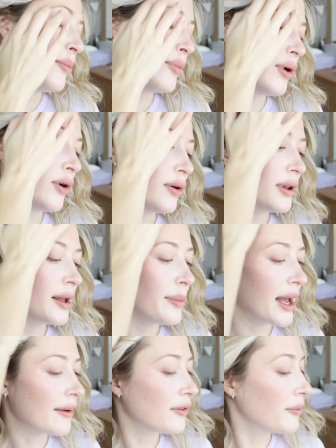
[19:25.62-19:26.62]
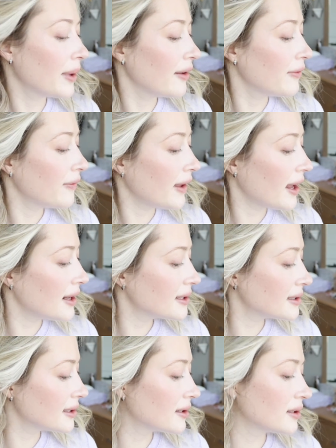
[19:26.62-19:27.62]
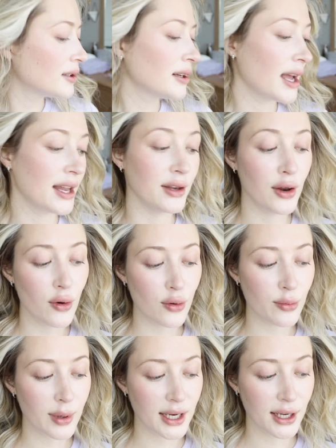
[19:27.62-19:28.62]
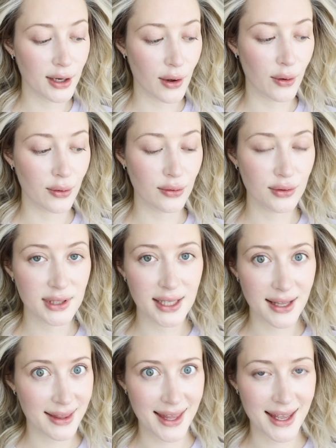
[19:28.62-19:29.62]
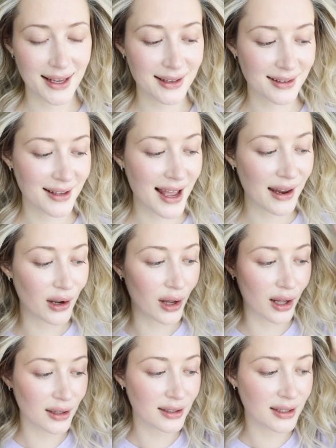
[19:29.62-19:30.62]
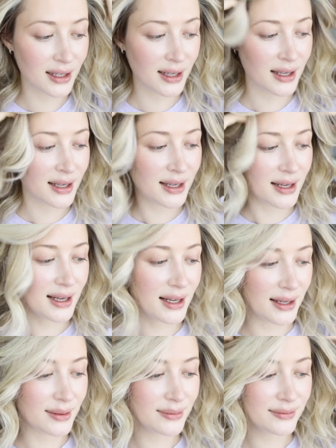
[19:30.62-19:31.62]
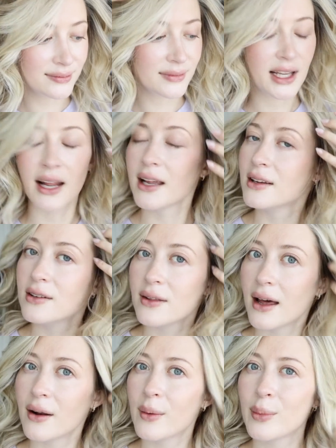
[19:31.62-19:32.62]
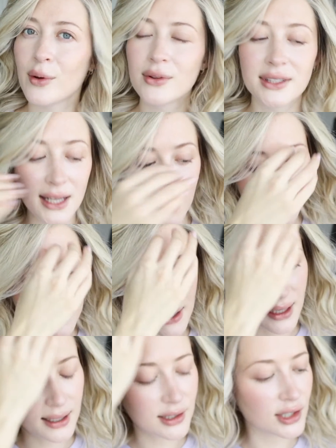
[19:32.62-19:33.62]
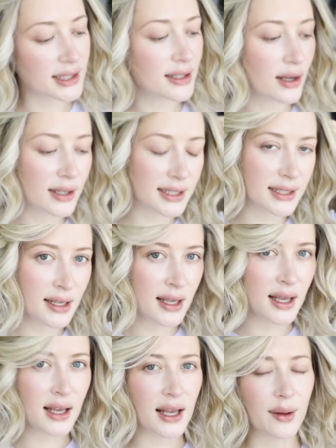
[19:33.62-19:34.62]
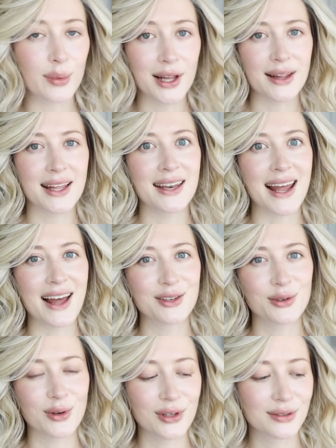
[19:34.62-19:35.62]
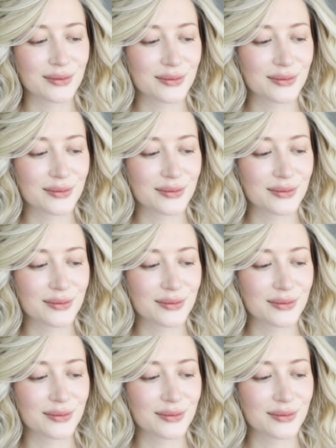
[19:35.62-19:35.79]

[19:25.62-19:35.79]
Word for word: pull it back from my face and nobody knows a thing at all. And I can do that on both sides, and it just looks completely natural.